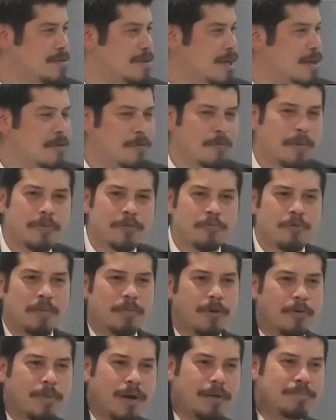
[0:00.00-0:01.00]
Anyone remember the
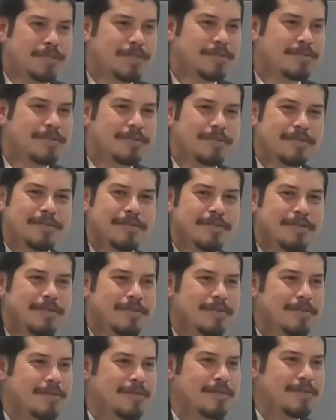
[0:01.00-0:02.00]
Reebok pumps?
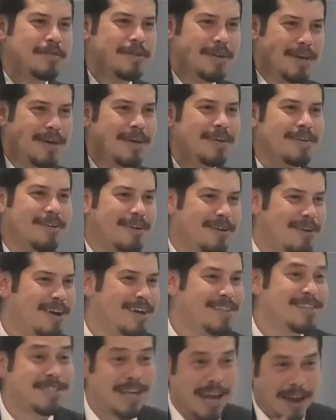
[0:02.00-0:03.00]
Yeah, all
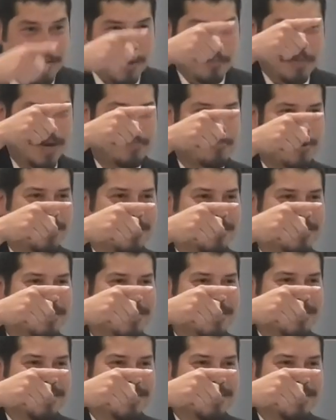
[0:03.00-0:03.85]
right. Did you have a pair, brother?